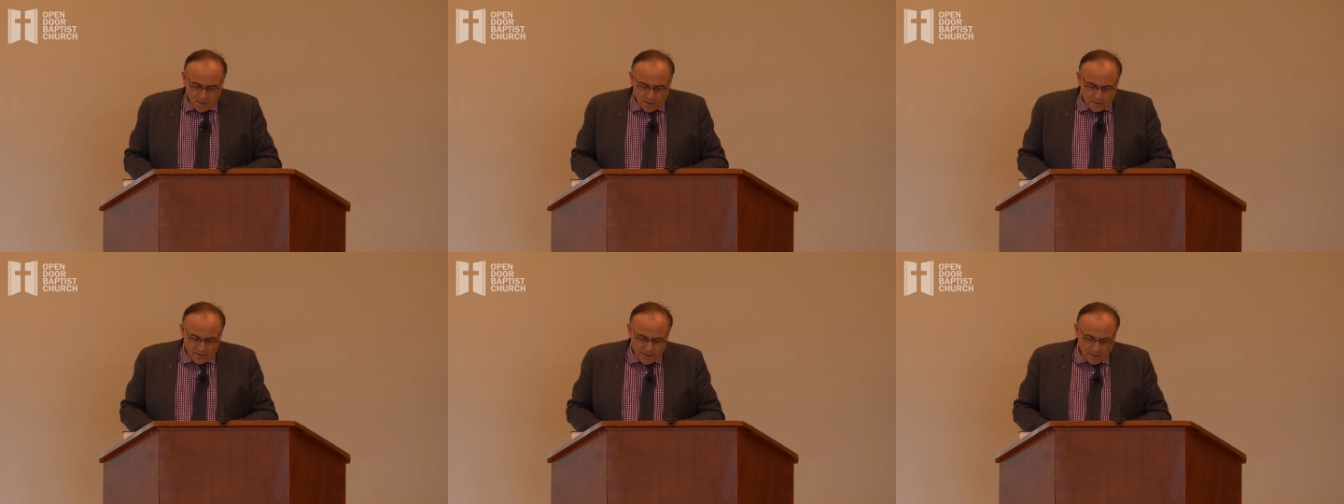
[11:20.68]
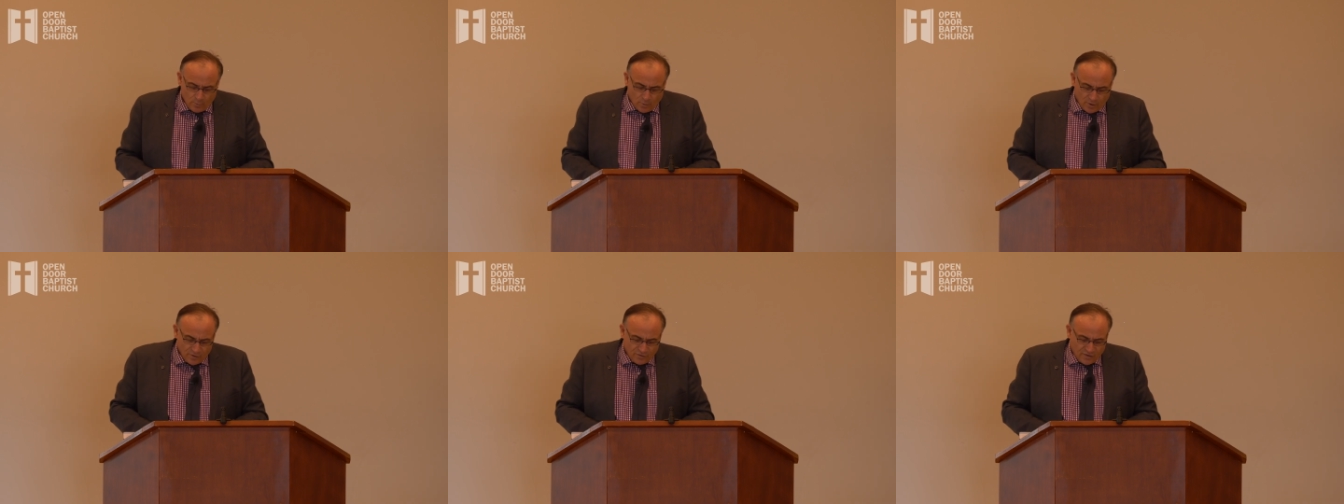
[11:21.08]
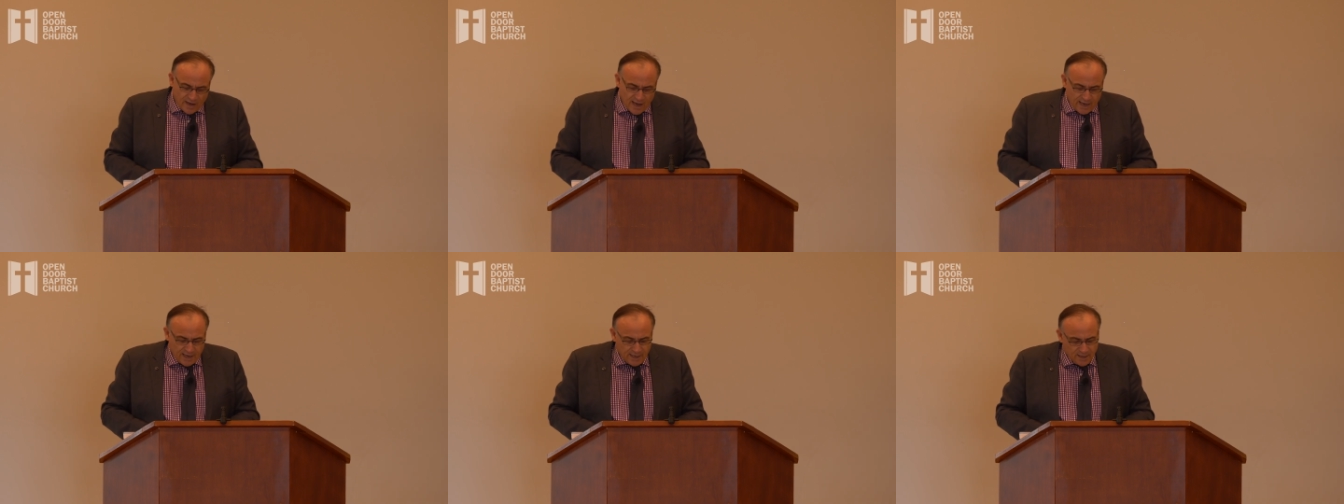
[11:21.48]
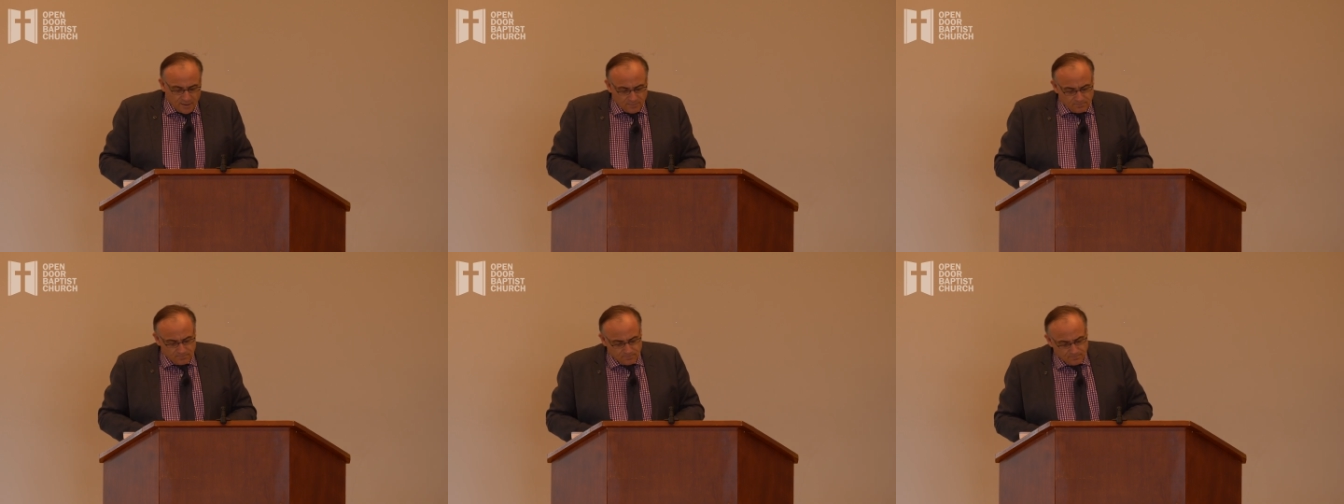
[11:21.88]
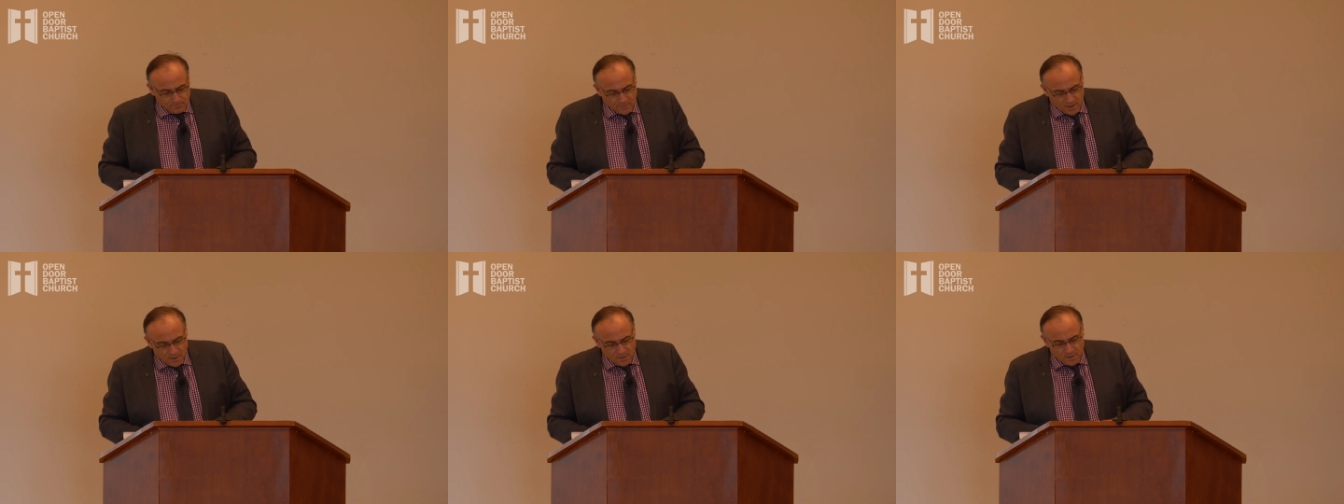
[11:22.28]
Uh, there was a
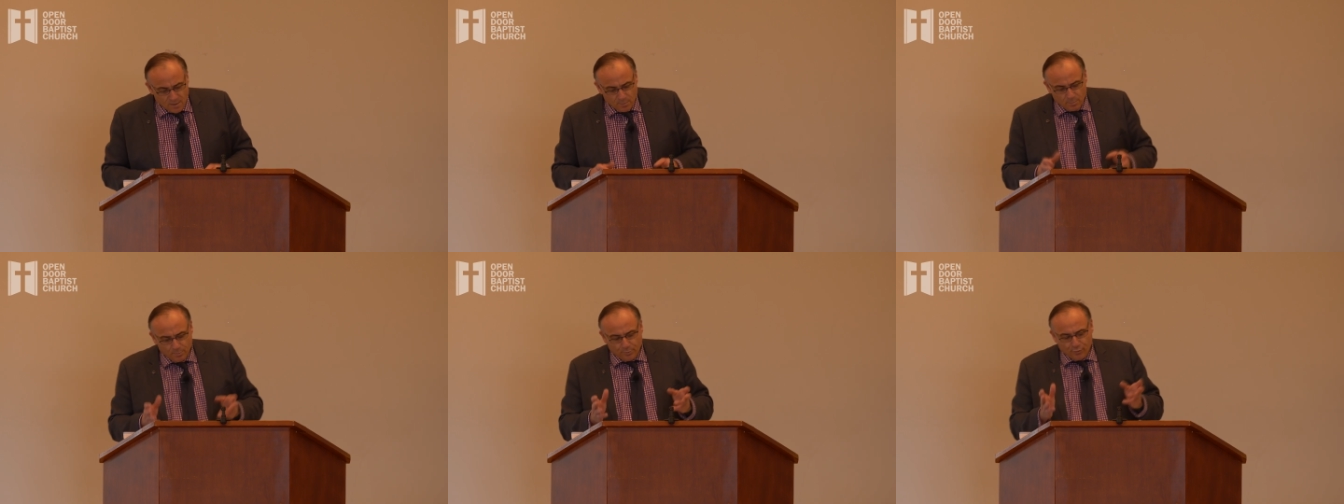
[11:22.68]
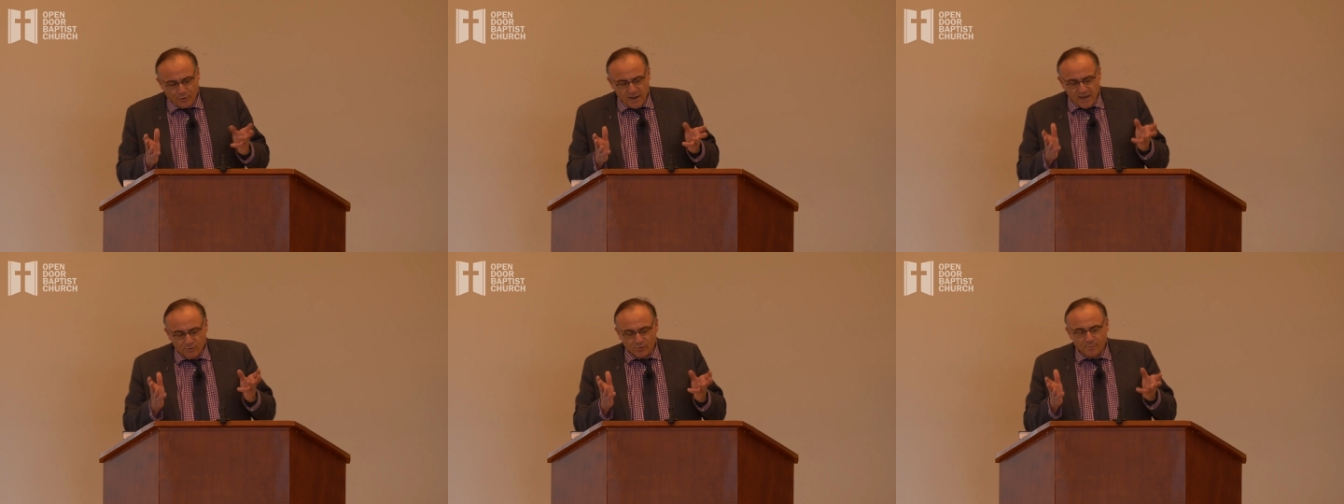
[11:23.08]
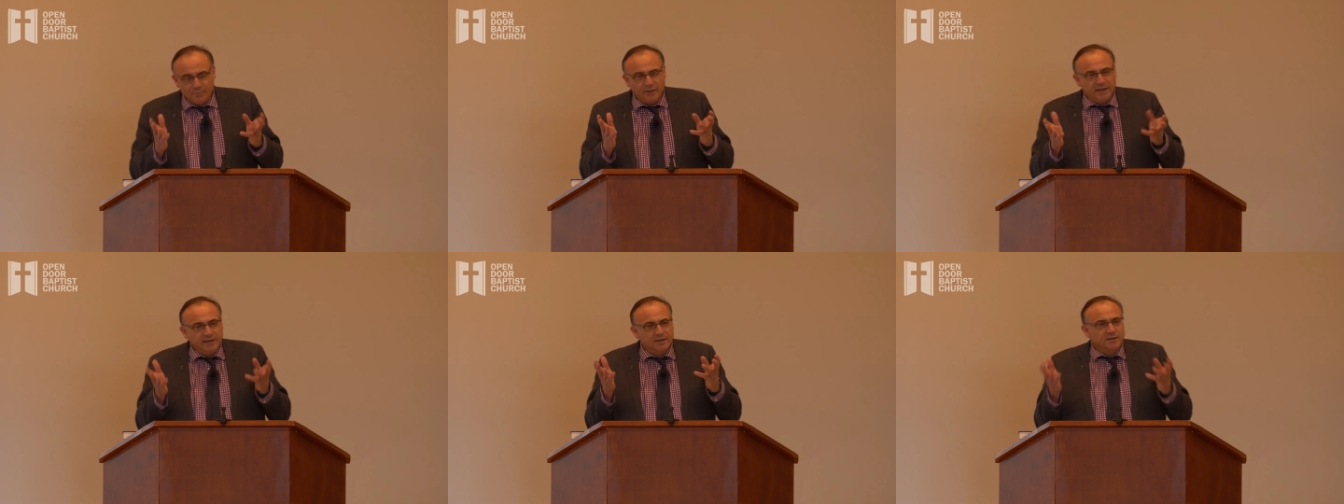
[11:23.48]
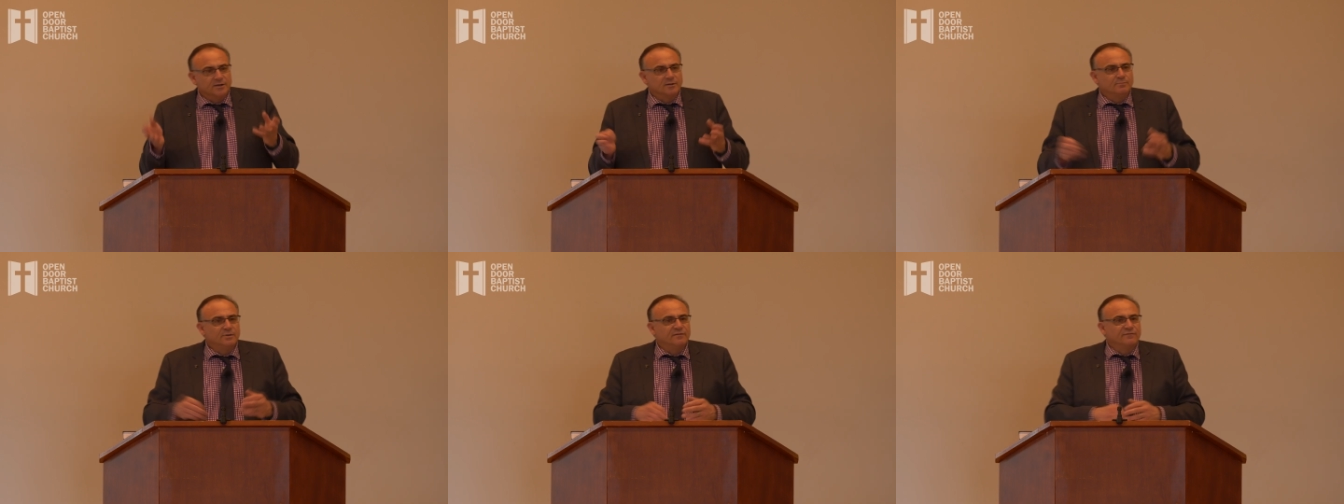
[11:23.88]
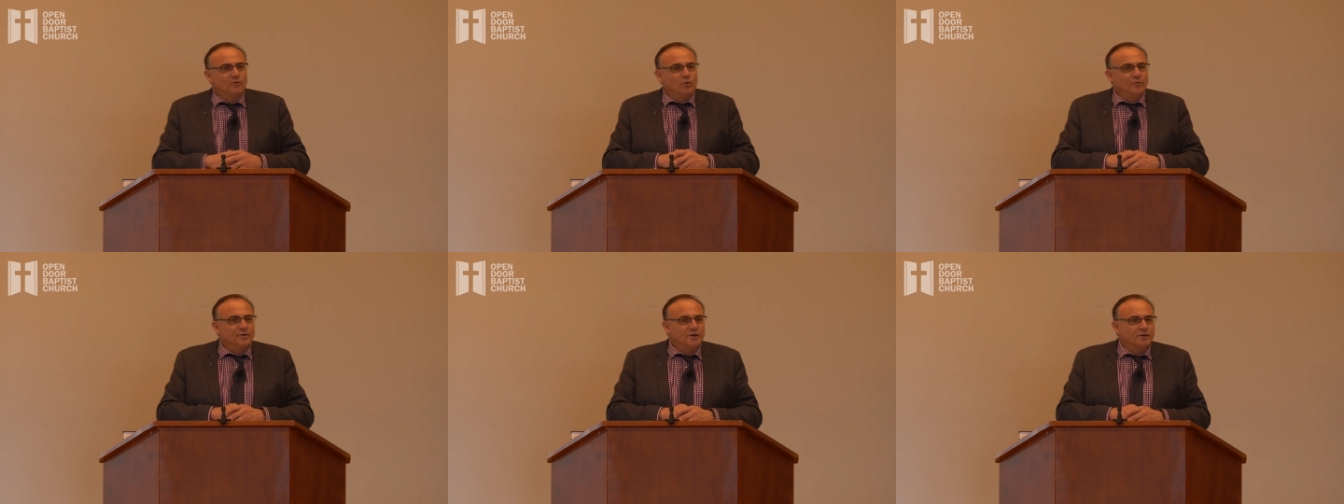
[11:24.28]
prayer repeated
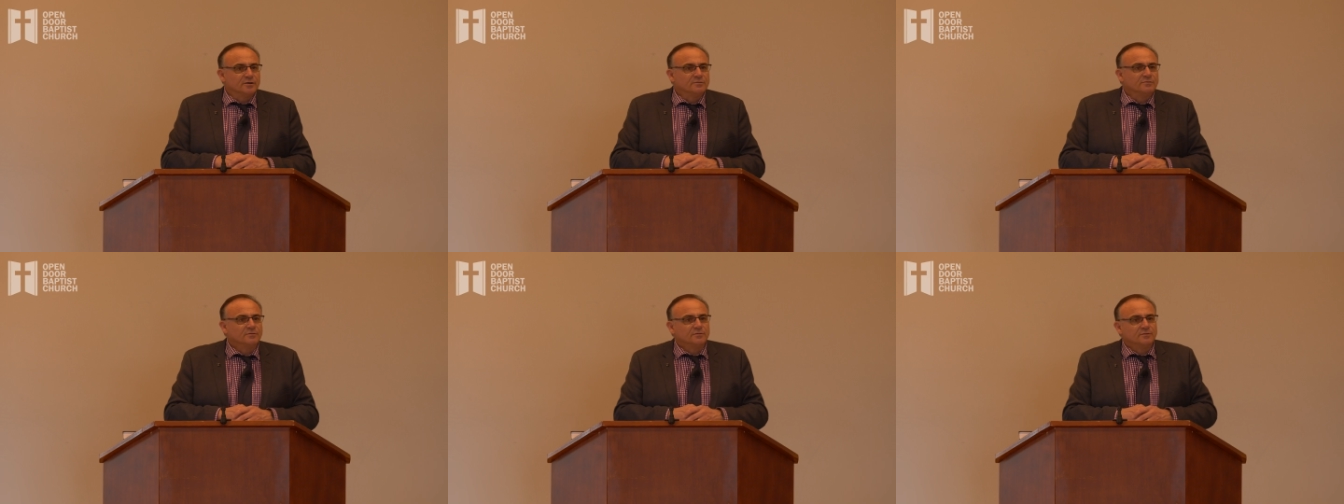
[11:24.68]
before the,